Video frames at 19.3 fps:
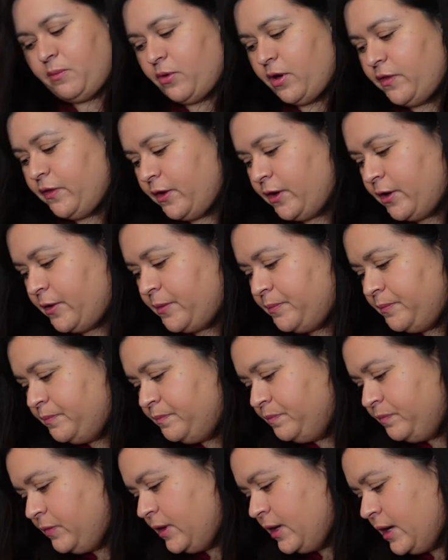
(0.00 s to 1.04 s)
brother
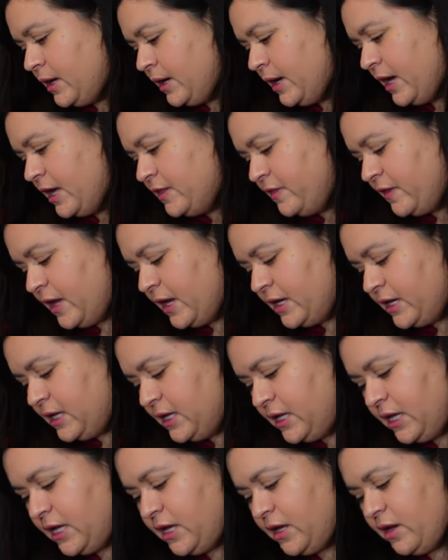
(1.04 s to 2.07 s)
and then
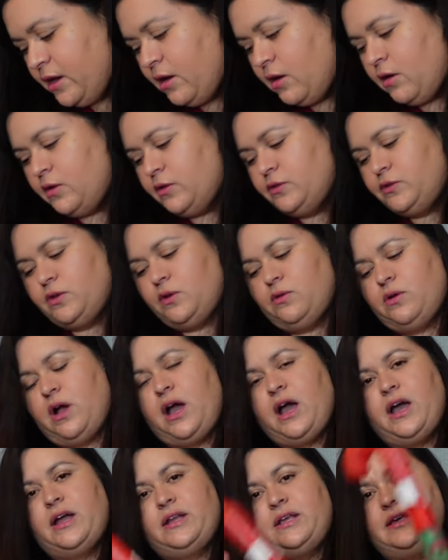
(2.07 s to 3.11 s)
he also
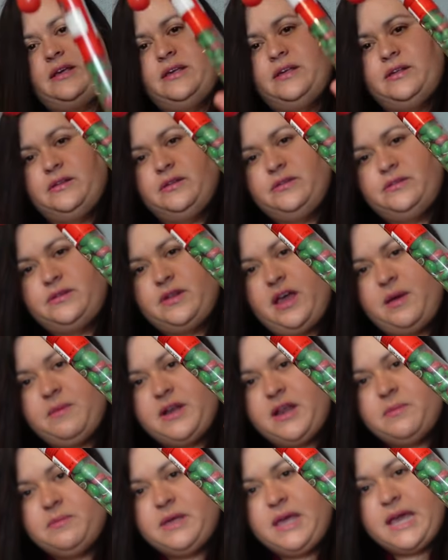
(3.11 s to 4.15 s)
got his
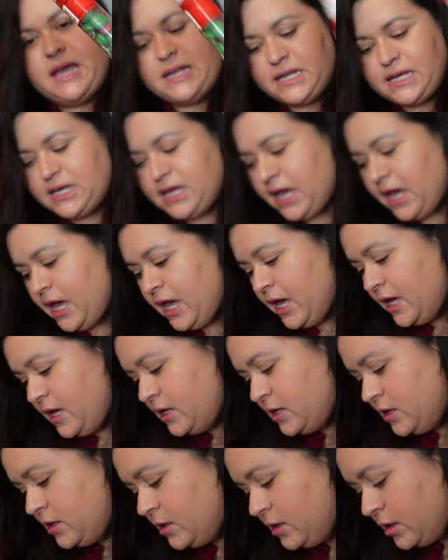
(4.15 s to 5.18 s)
M&M candy
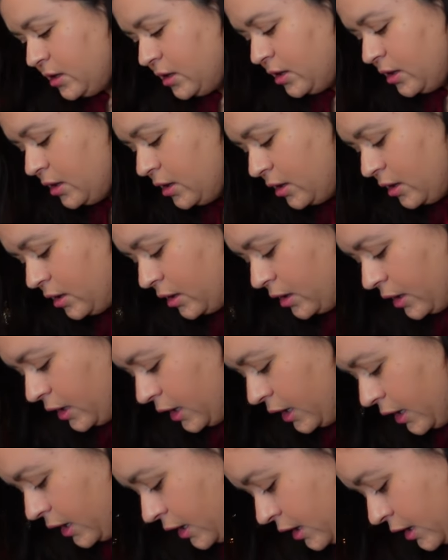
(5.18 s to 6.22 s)
cane
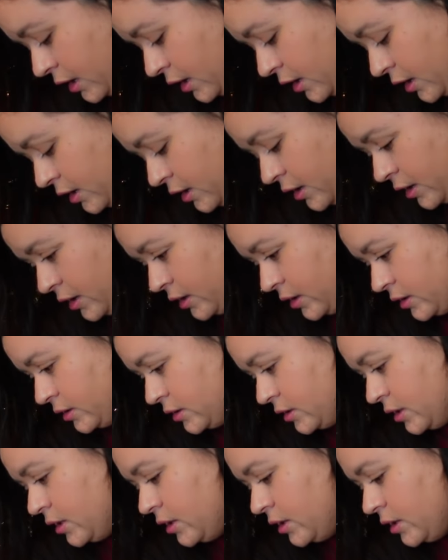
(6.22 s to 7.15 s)
and